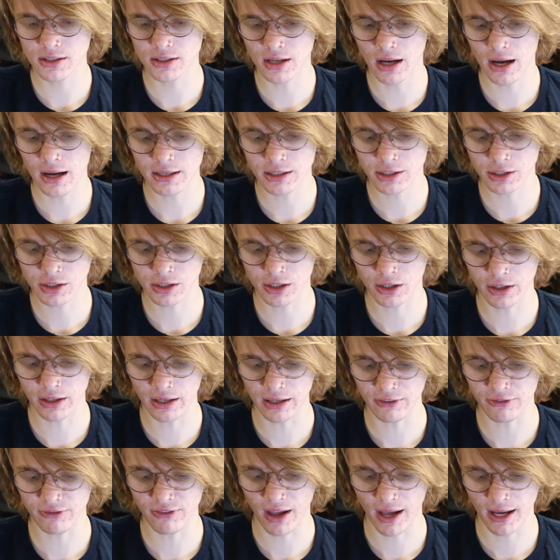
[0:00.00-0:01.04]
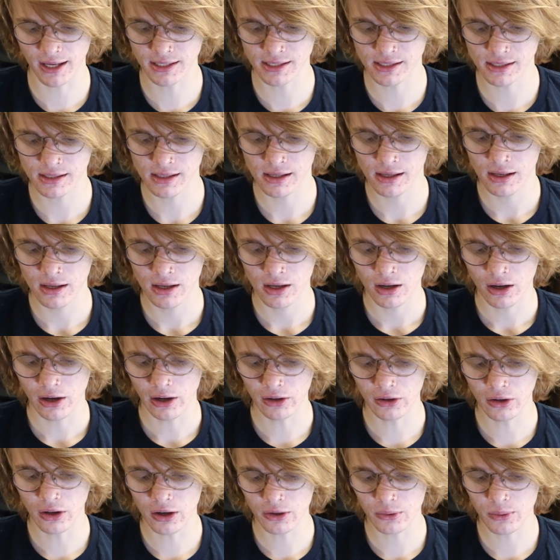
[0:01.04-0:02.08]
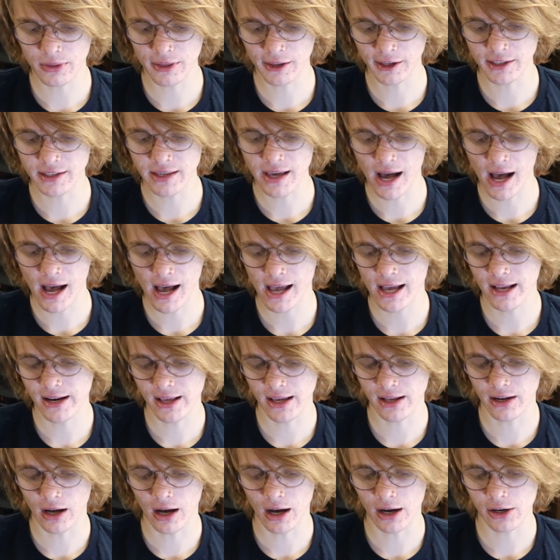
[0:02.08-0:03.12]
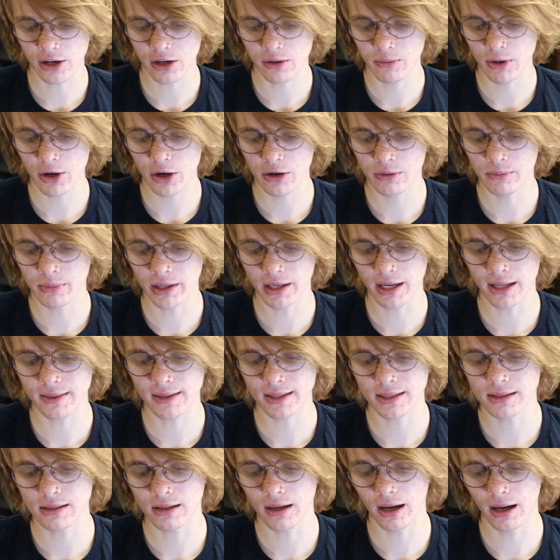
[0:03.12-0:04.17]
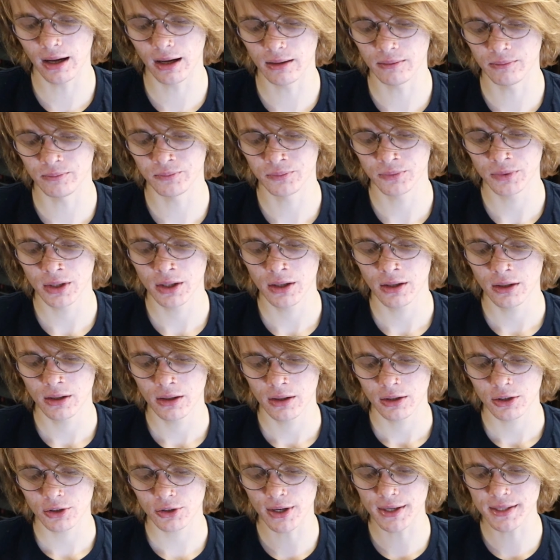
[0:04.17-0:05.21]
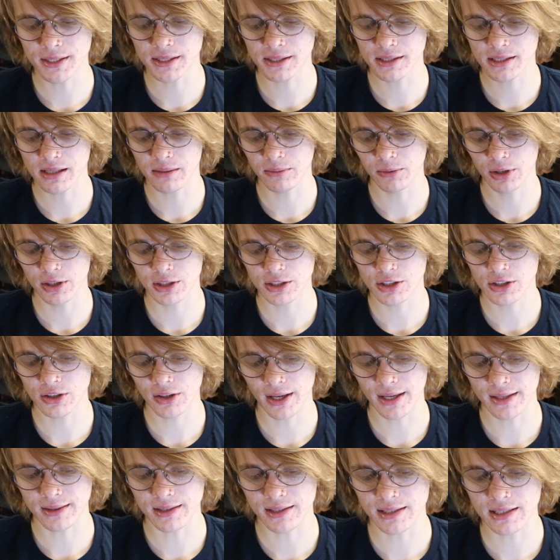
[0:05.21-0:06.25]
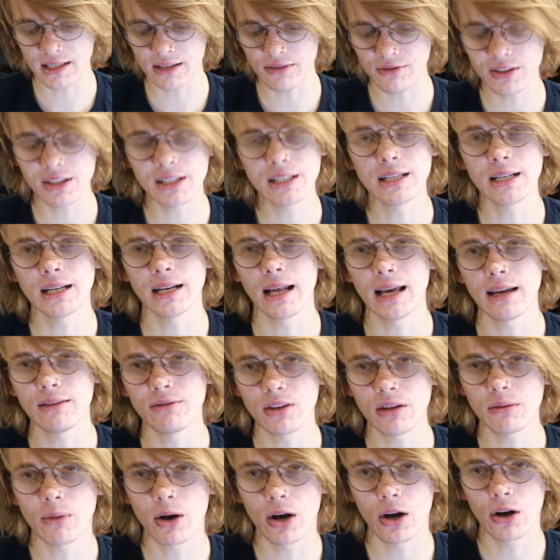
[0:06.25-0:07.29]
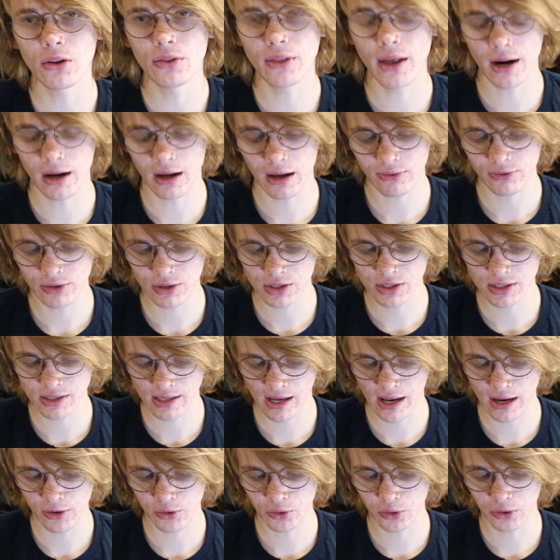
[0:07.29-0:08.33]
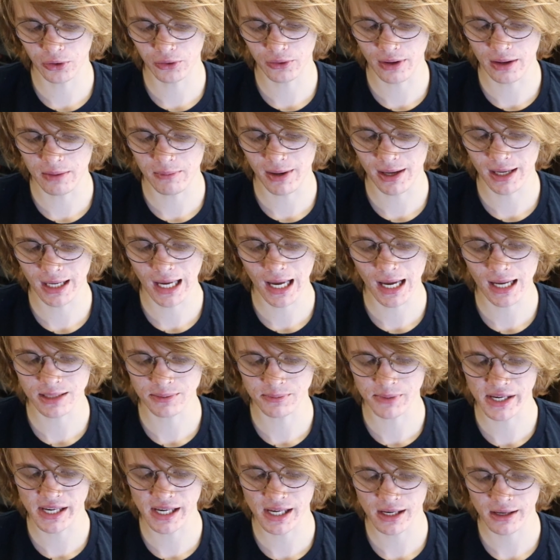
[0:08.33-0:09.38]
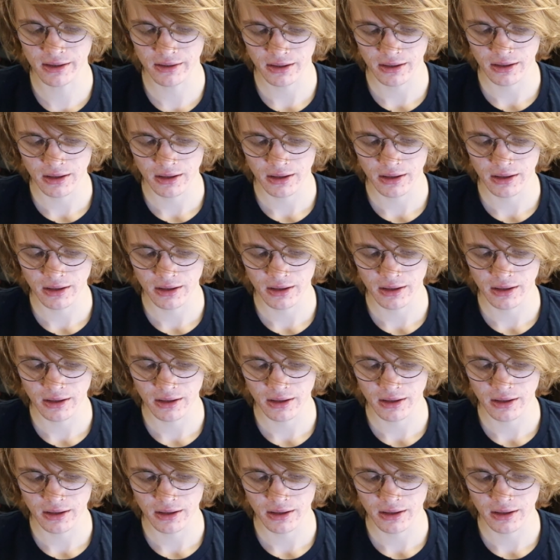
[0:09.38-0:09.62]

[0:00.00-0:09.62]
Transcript: such and effects, along with a guide and auto mode, but nothing crazy similar to like the TV and AV mode that offers standard MASP,